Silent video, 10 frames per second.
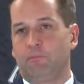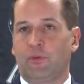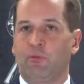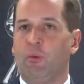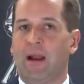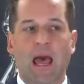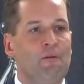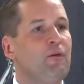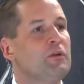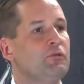through about
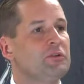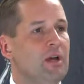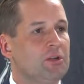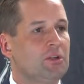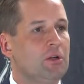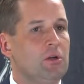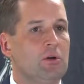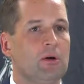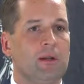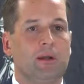halfway through session,
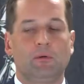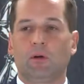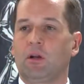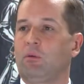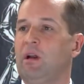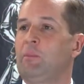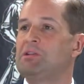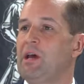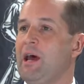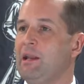you're going to read a
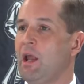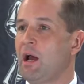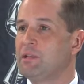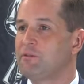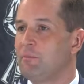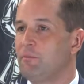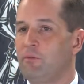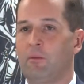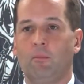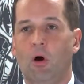bunch of headlines from